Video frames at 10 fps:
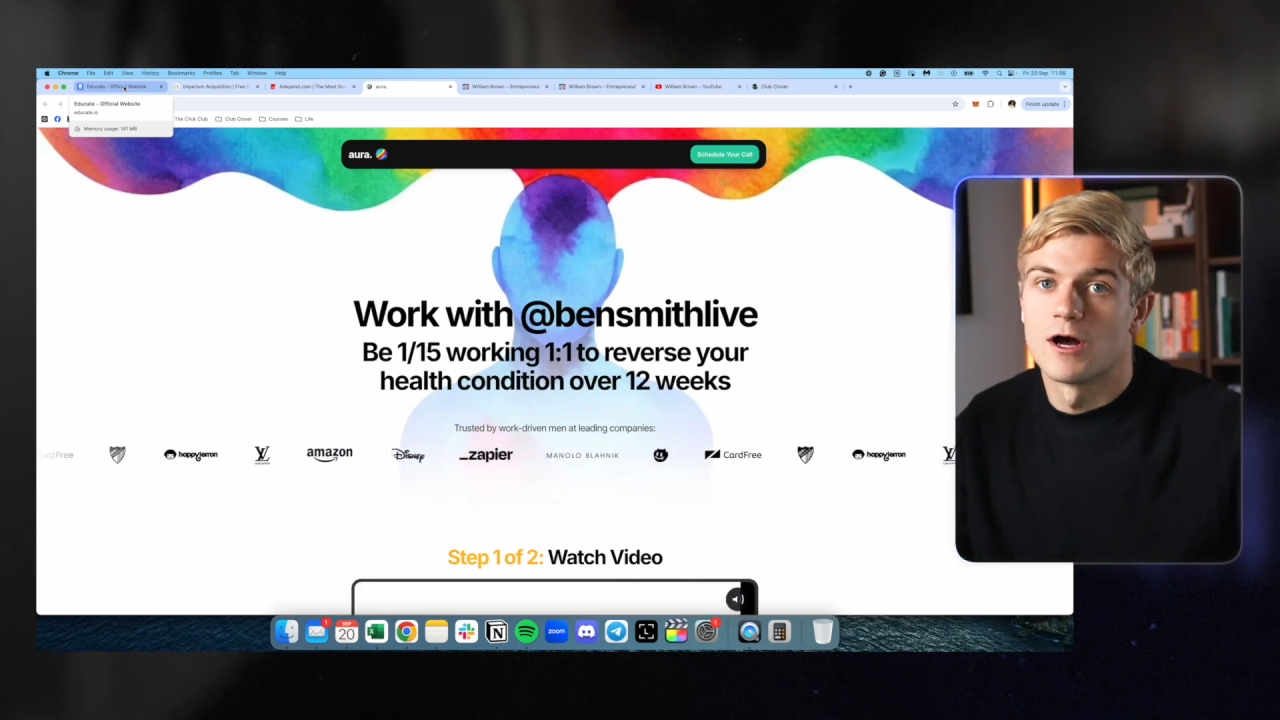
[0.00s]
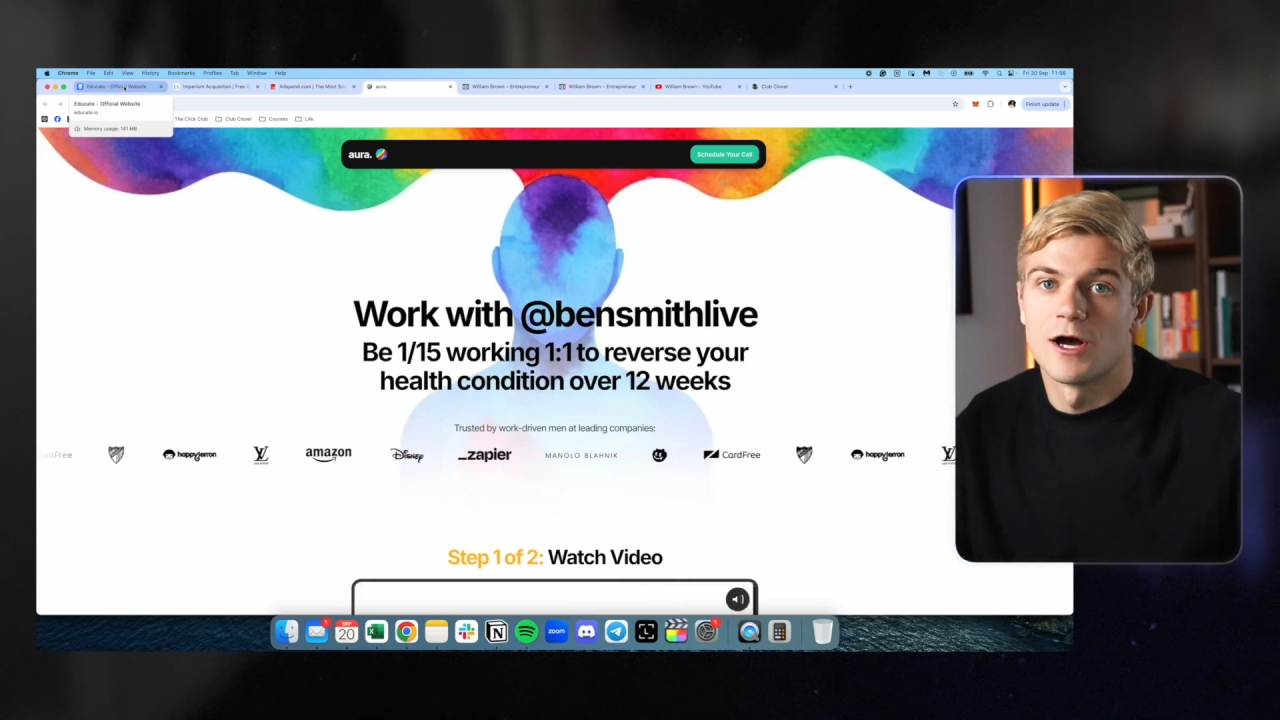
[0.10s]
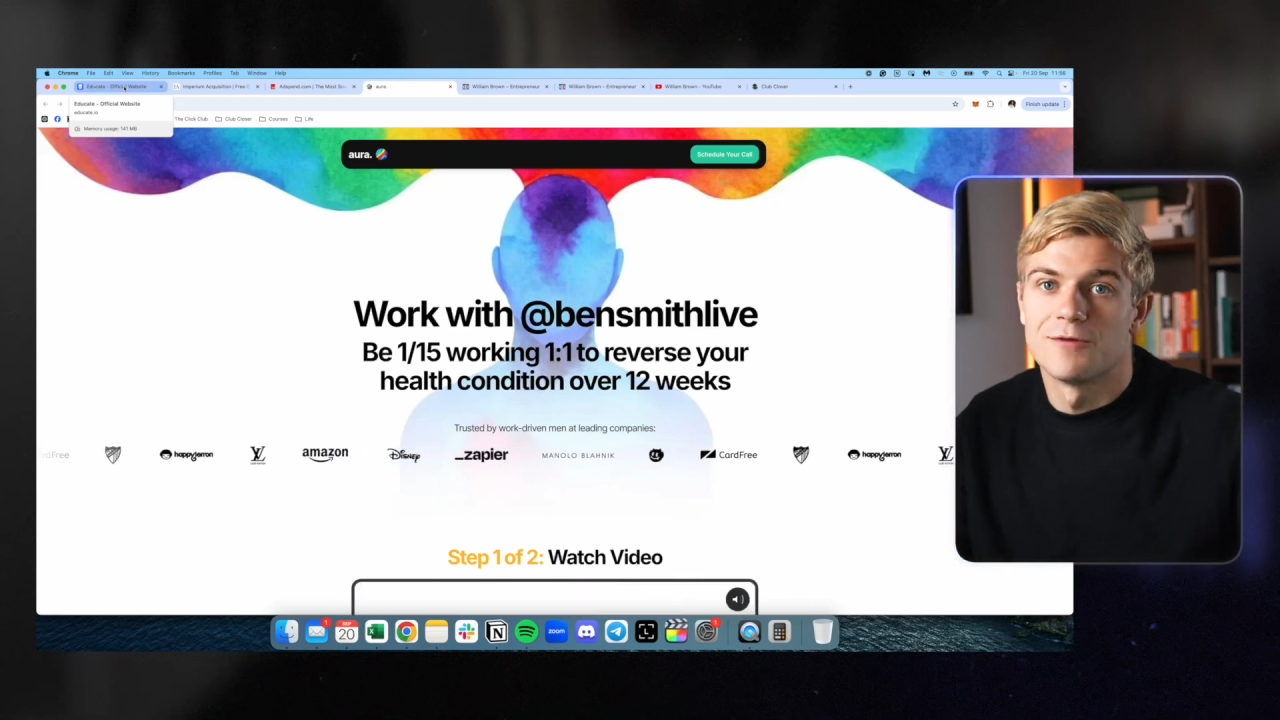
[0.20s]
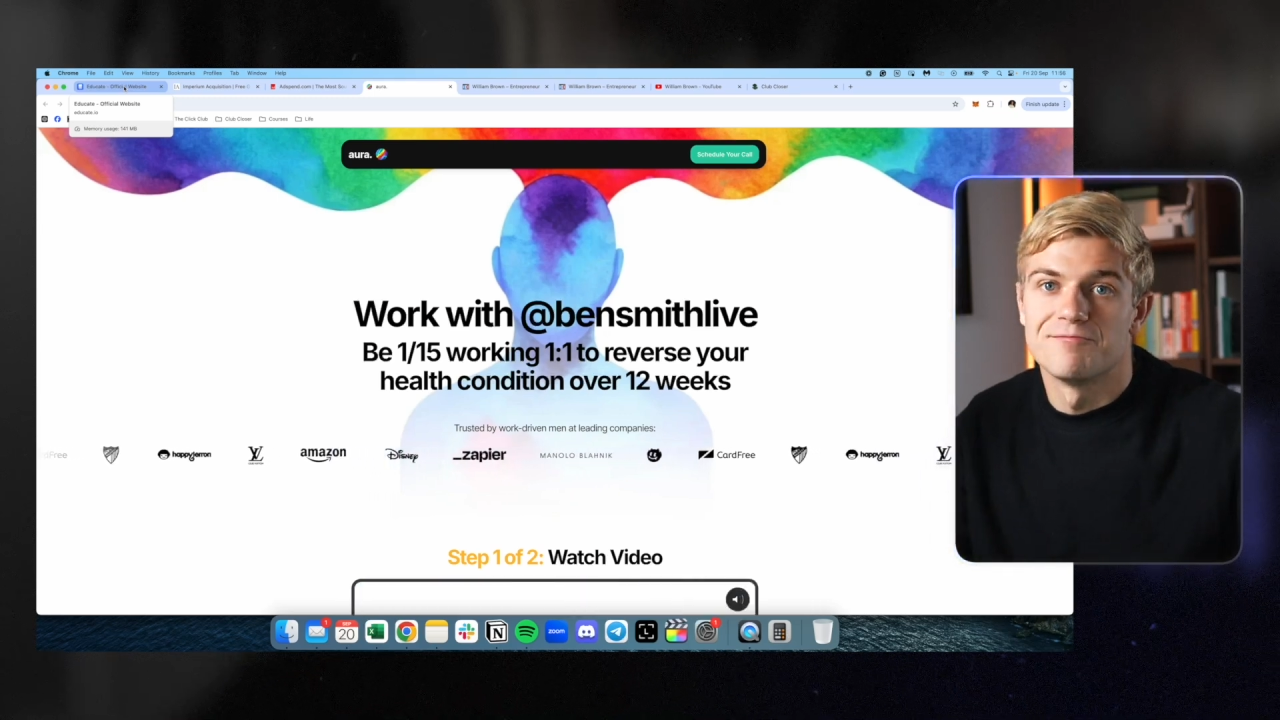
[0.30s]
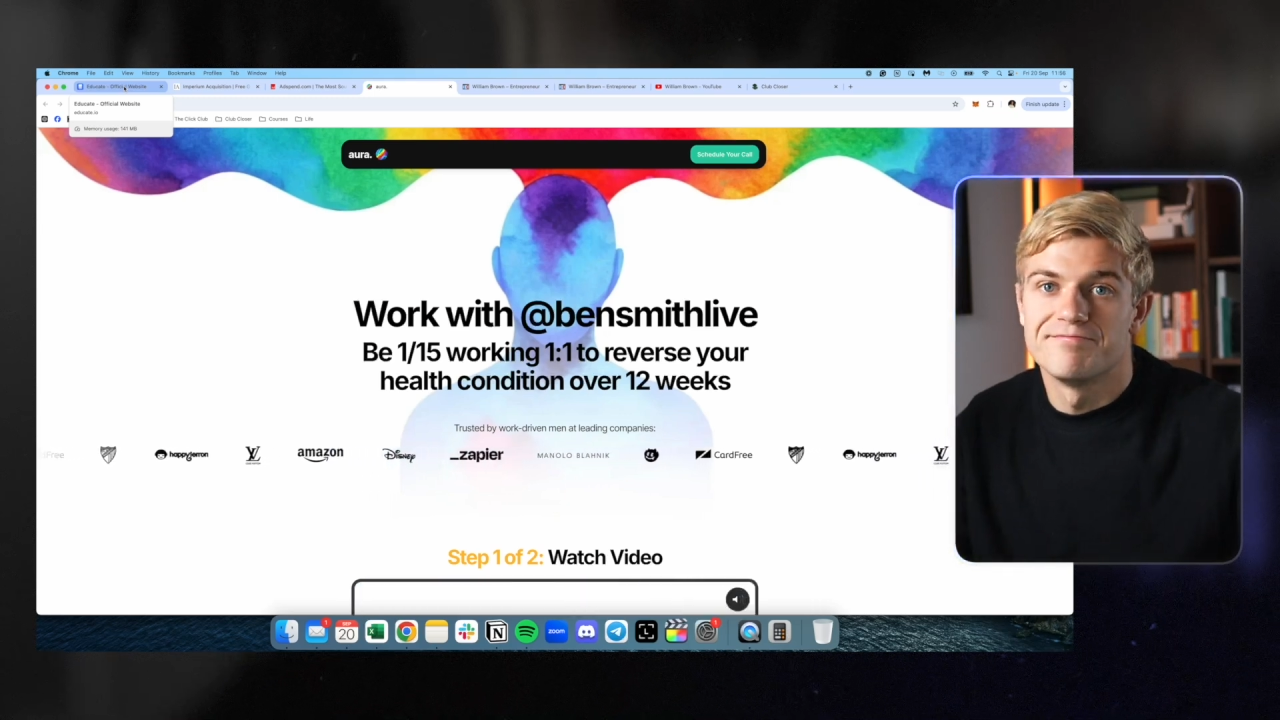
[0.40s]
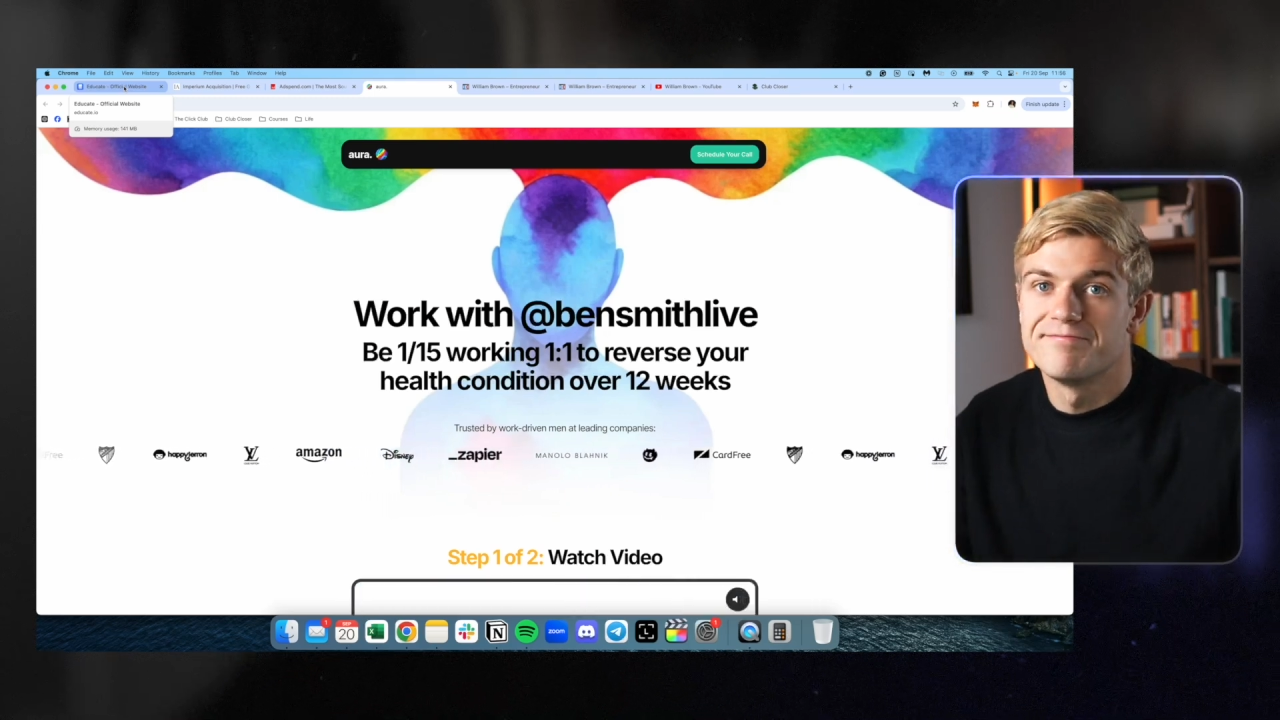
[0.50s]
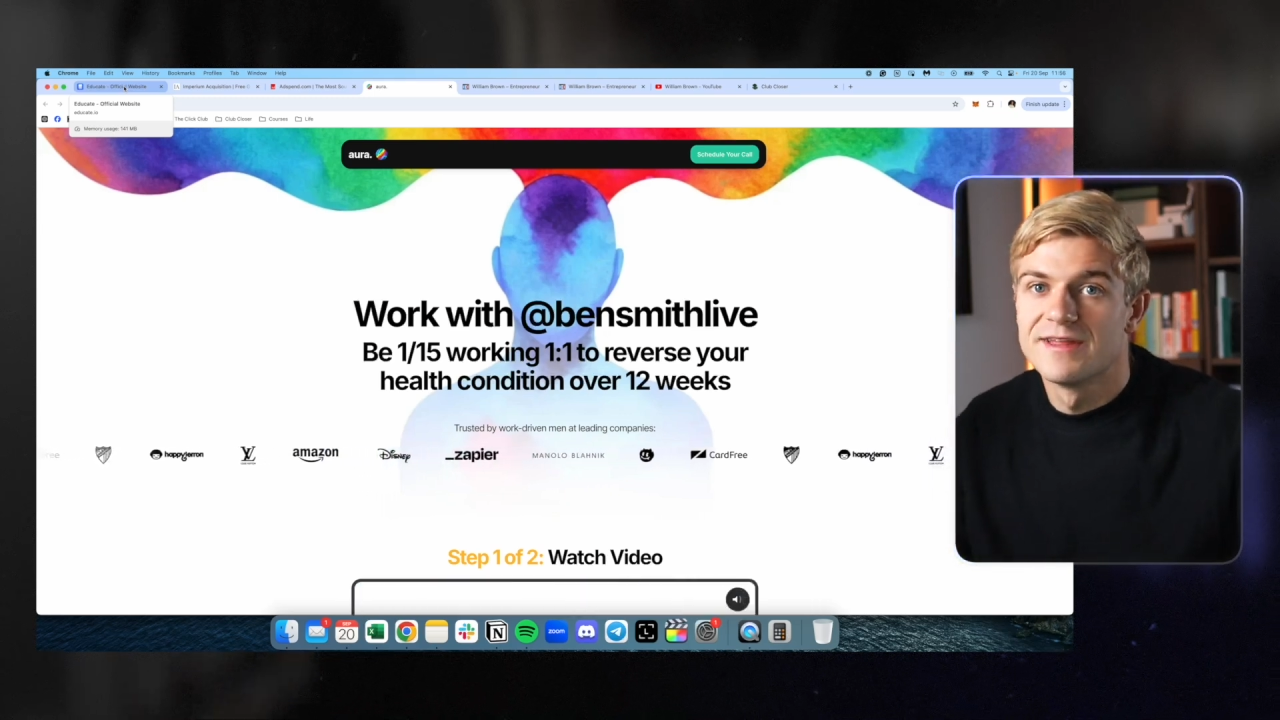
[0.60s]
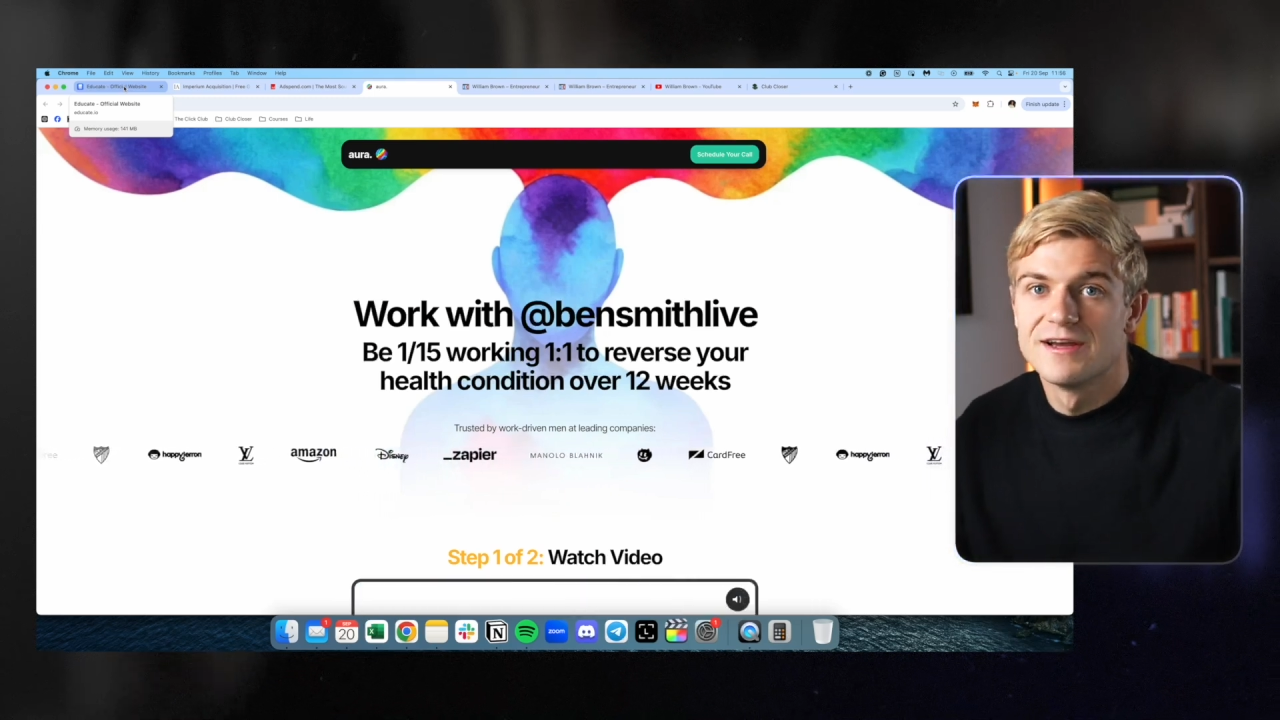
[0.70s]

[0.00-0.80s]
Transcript: um,